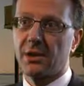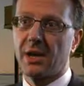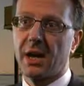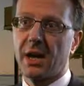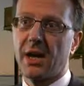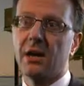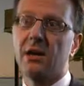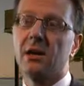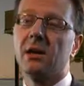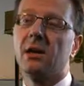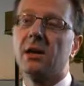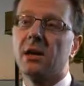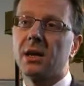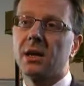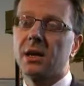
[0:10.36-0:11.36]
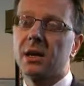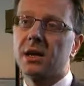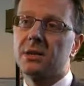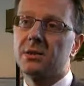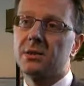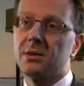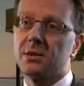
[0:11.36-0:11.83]
UK
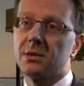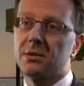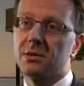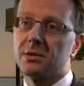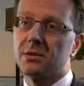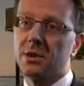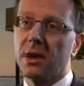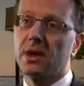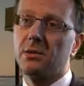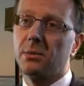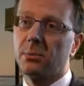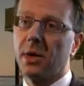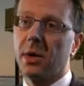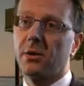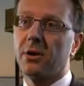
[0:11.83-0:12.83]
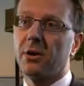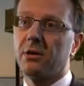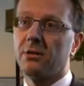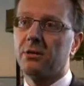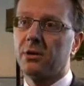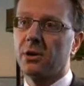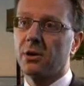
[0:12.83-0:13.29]
is that tidal power
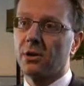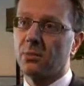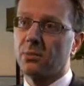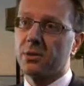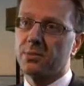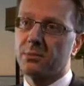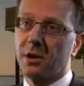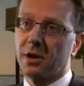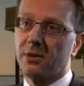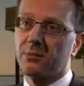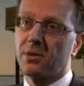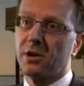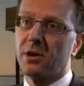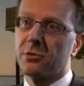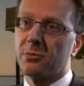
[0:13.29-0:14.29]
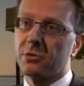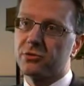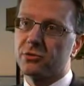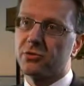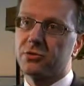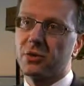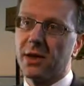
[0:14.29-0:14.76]
was by far the
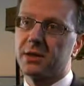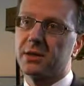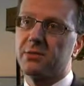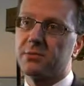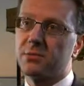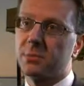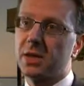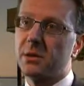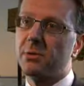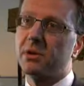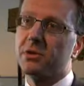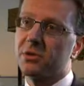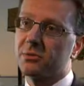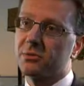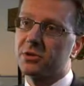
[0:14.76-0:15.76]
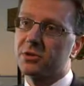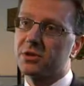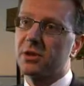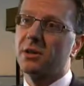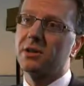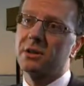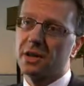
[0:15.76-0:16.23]
most attractive for me because it was
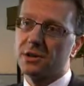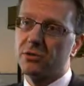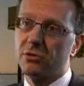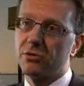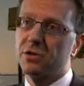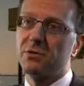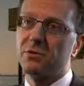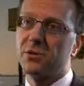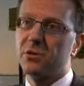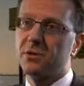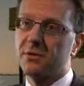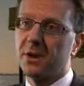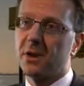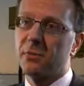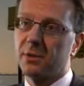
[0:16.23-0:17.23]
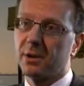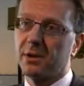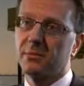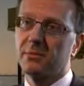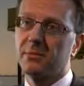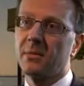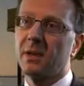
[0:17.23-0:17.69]
still a technology that was
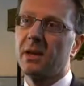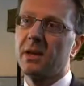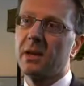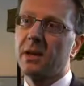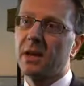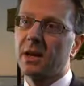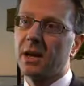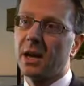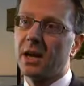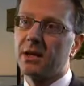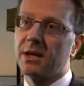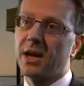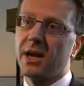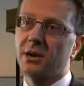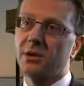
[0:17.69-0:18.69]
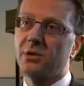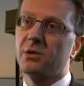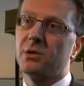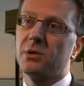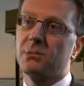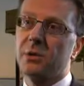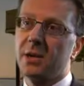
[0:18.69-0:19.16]
developing, and yet you
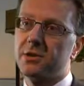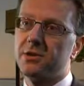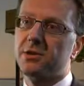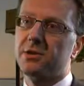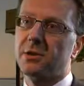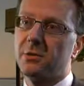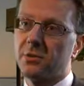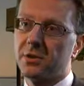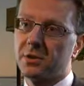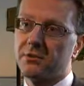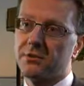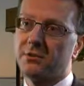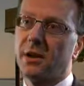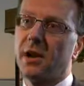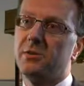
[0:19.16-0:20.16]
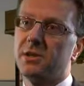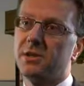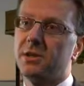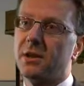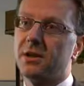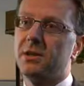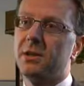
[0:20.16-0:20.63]
could imagine that within 5 to
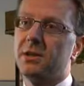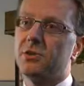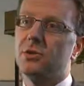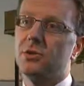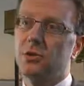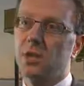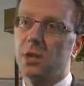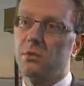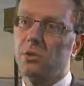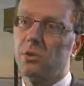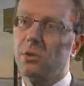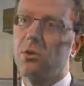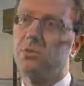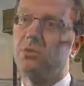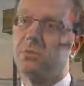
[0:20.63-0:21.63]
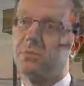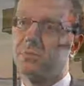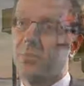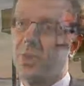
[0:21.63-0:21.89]
10 years you could have a lot of